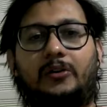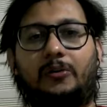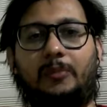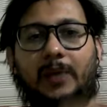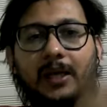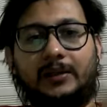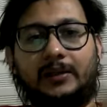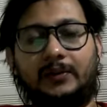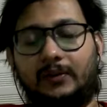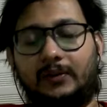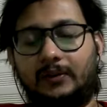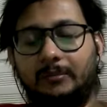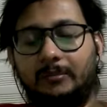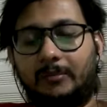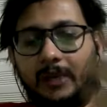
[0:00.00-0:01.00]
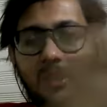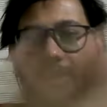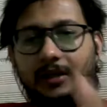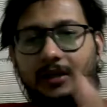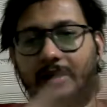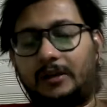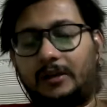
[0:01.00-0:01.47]
Romanticism
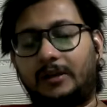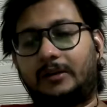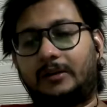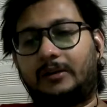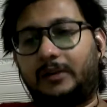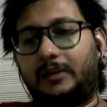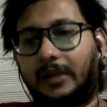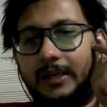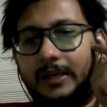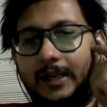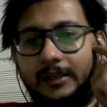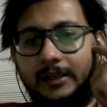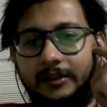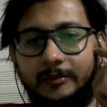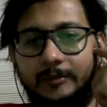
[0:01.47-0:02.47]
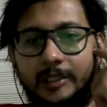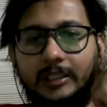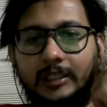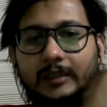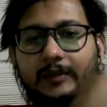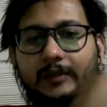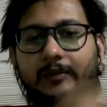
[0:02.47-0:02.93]
and
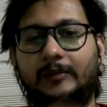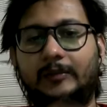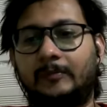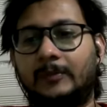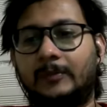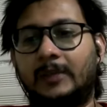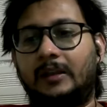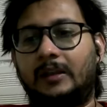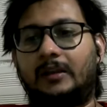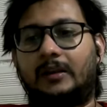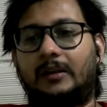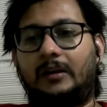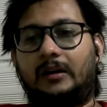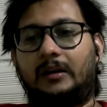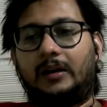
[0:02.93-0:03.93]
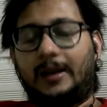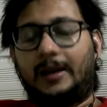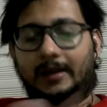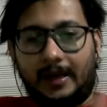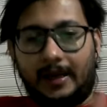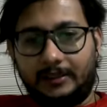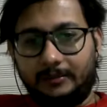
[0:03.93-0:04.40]
Enlightenment is
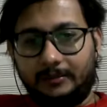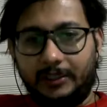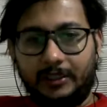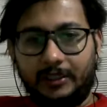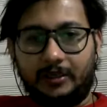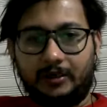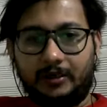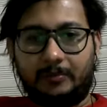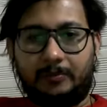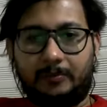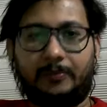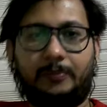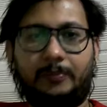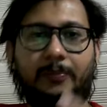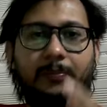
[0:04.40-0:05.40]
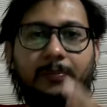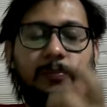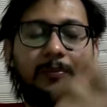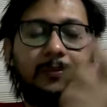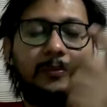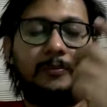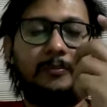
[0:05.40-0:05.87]
Enlightenment
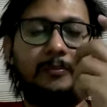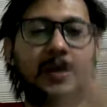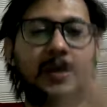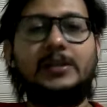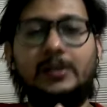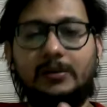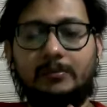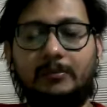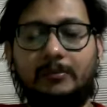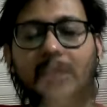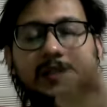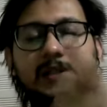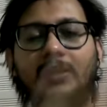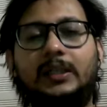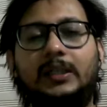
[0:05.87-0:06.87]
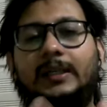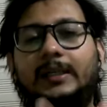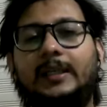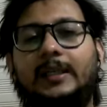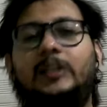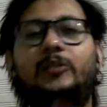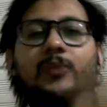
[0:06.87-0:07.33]

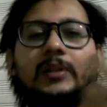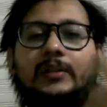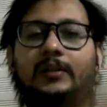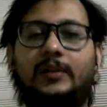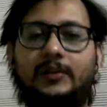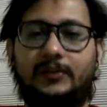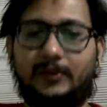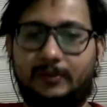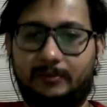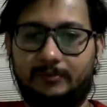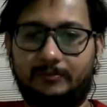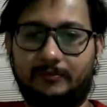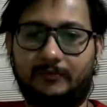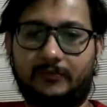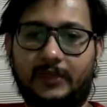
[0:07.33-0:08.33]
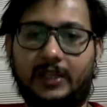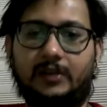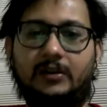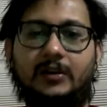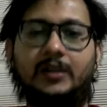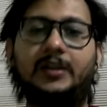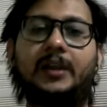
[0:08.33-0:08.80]
majorly deals with the reason.
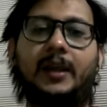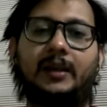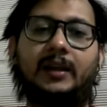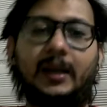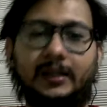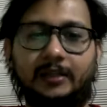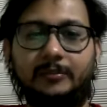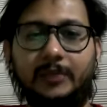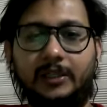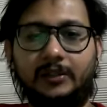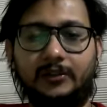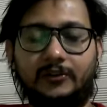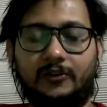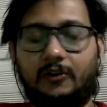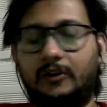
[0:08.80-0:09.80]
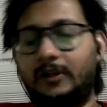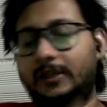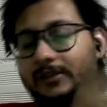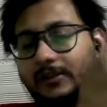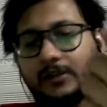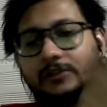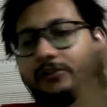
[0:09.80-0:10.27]
Yeah? Enlightenment is called
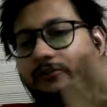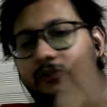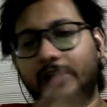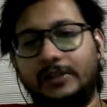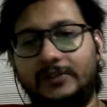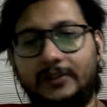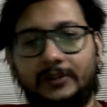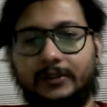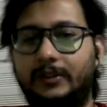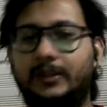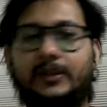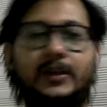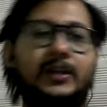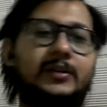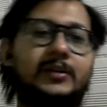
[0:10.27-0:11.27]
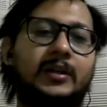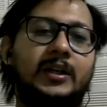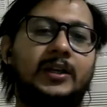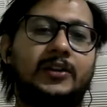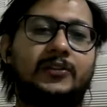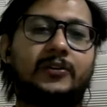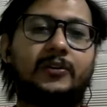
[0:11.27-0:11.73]
as age of reason, right?
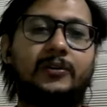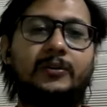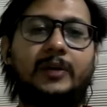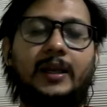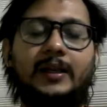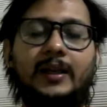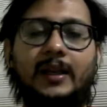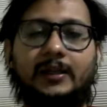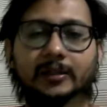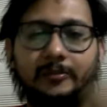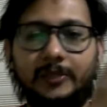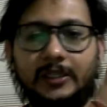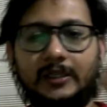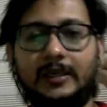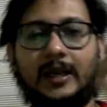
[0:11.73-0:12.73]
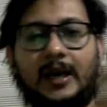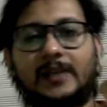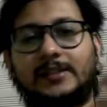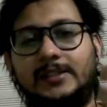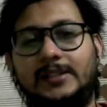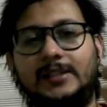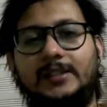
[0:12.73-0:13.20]
So enlightenment
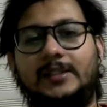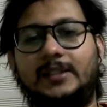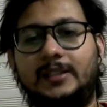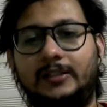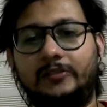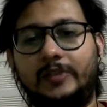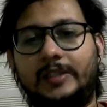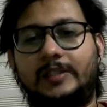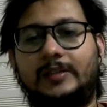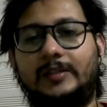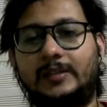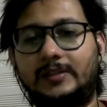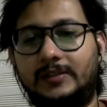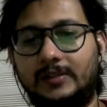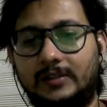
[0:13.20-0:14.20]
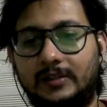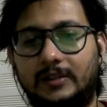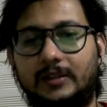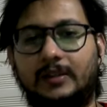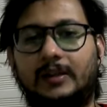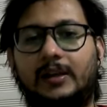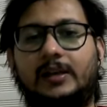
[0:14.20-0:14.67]
largely deal with reason,
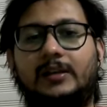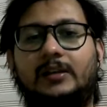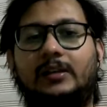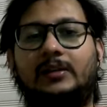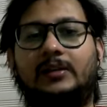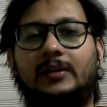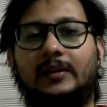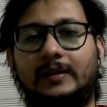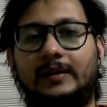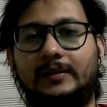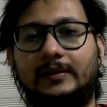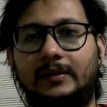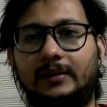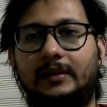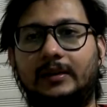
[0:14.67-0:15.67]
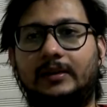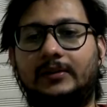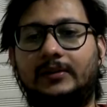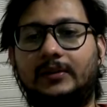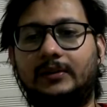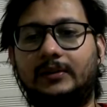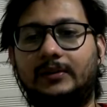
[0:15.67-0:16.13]
right? In the reason, in
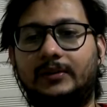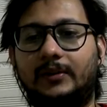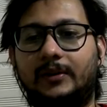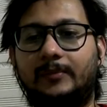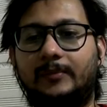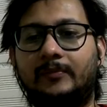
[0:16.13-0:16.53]
the sense,